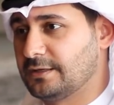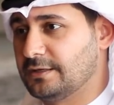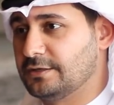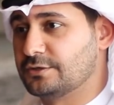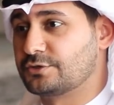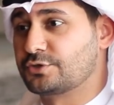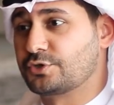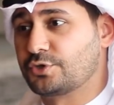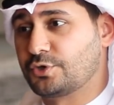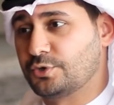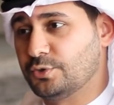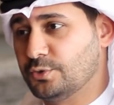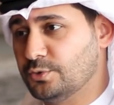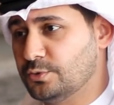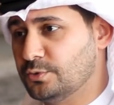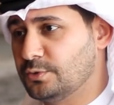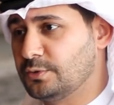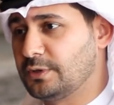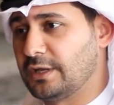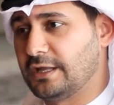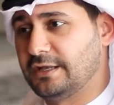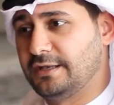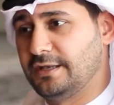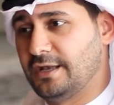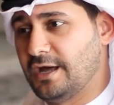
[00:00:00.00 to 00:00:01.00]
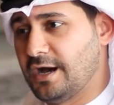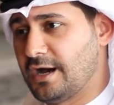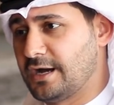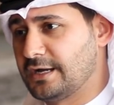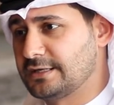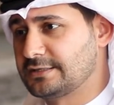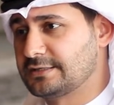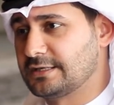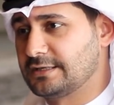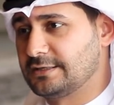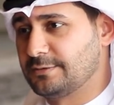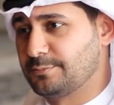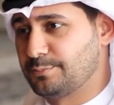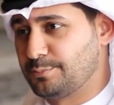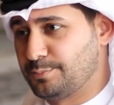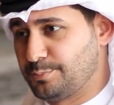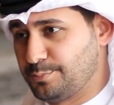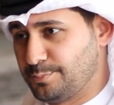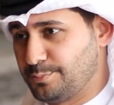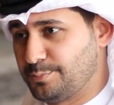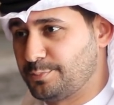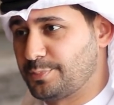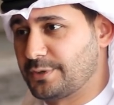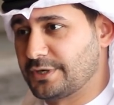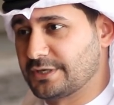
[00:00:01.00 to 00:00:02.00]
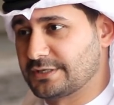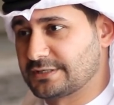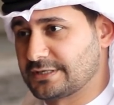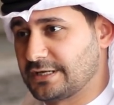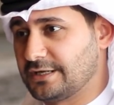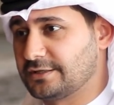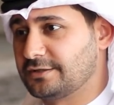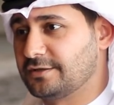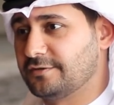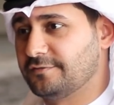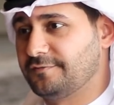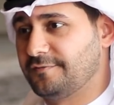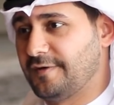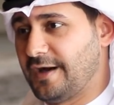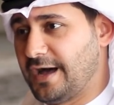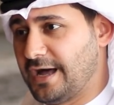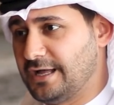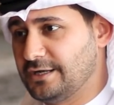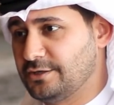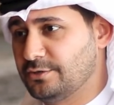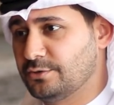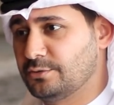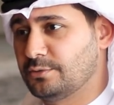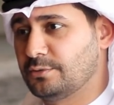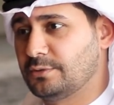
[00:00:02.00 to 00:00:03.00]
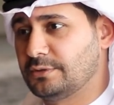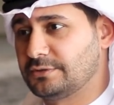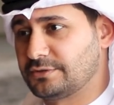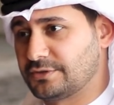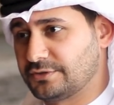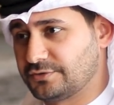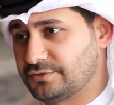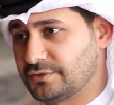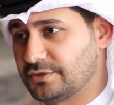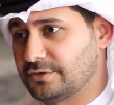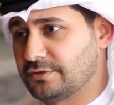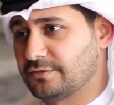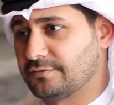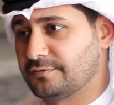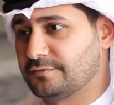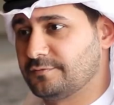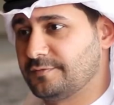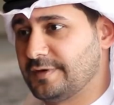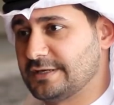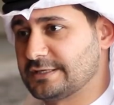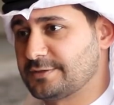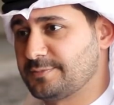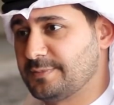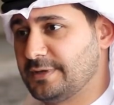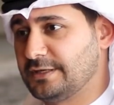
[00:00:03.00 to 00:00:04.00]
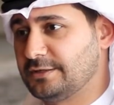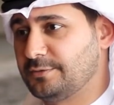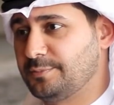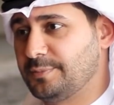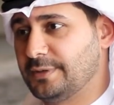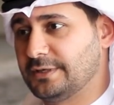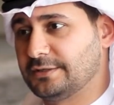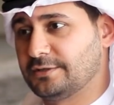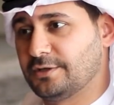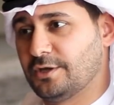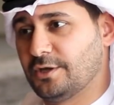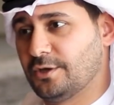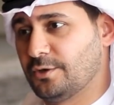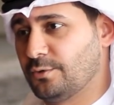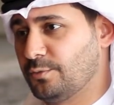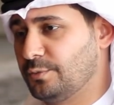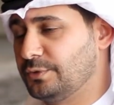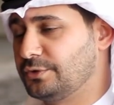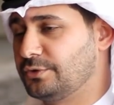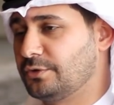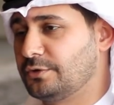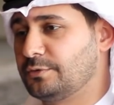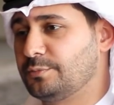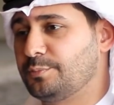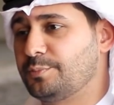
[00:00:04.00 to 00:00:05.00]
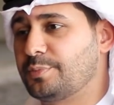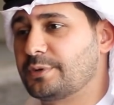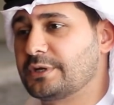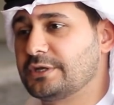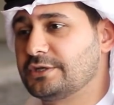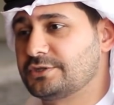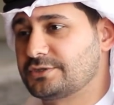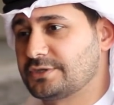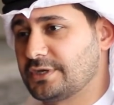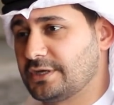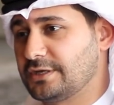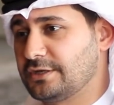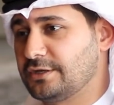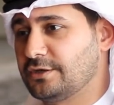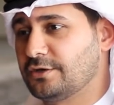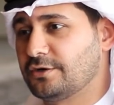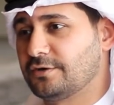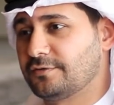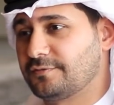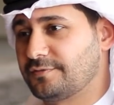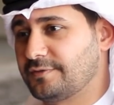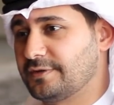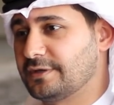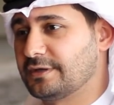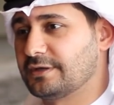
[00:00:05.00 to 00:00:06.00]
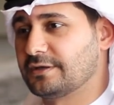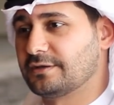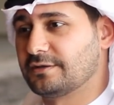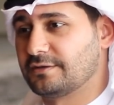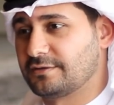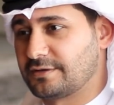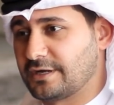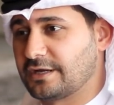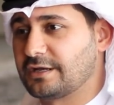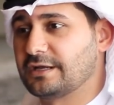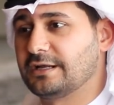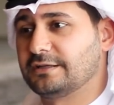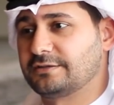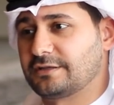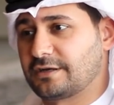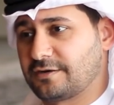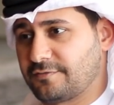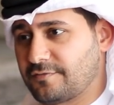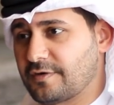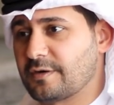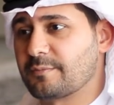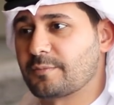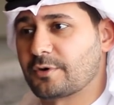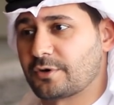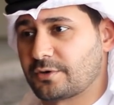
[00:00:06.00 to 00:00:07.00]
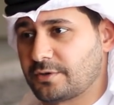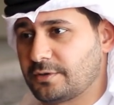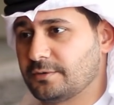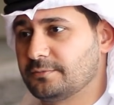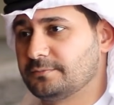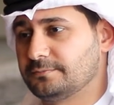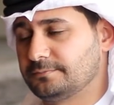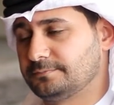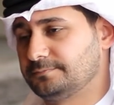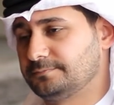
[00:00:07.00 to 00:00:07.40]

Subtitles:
is cool and nice and brings a lot of value and return of investment, but we don't breach any of the regulatory framework.